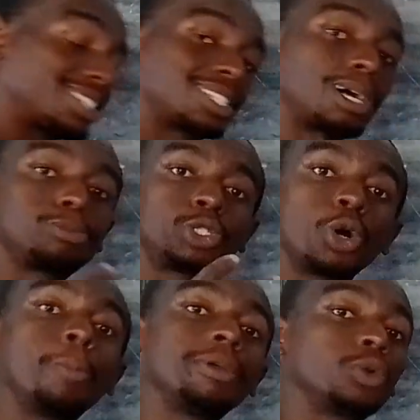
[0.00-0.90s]

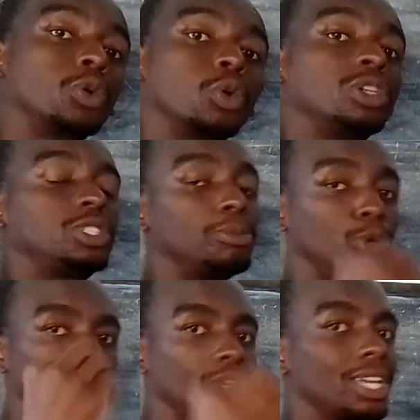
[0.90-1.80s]
subtopic we're going to be
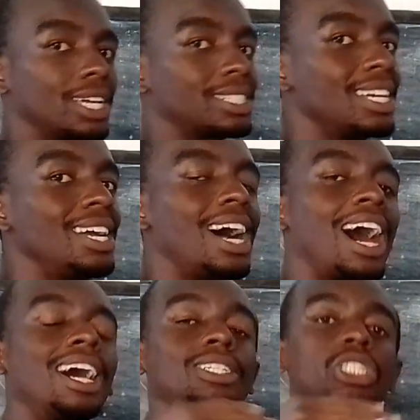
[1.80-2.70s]
looking at
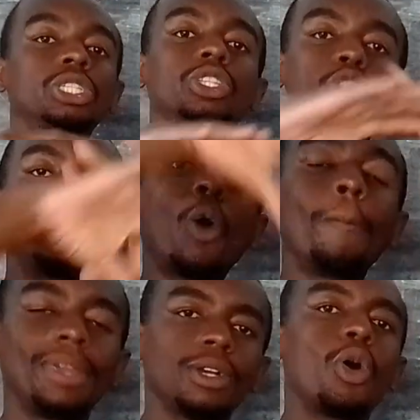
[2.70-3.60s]
under the
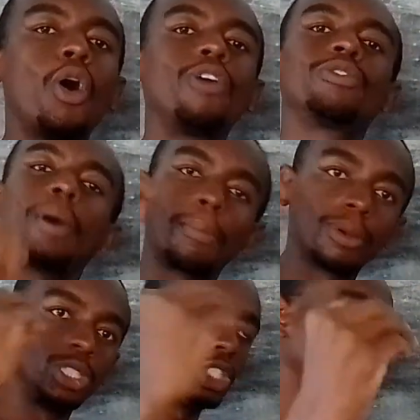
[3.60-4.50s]
topic of
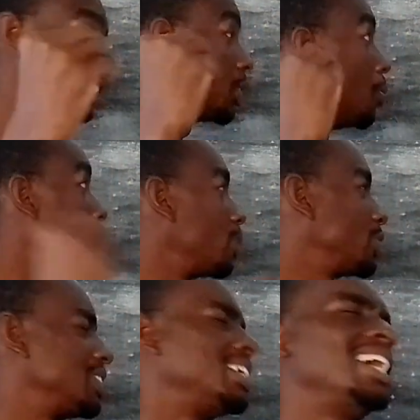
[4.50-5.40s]
projectile
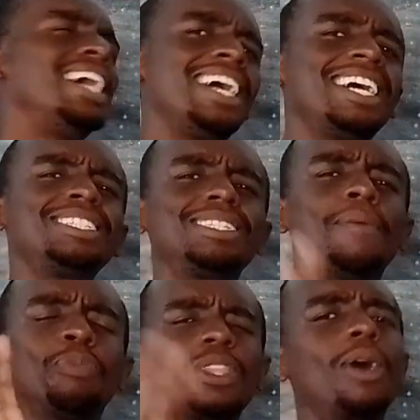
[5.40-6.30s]
motion. And
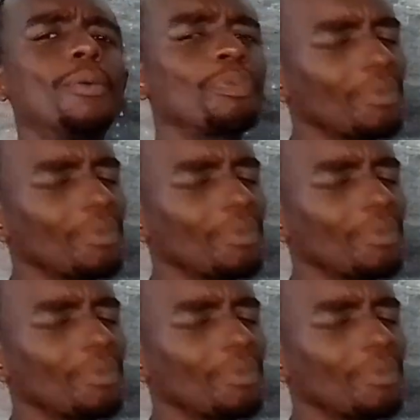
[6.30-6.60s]
now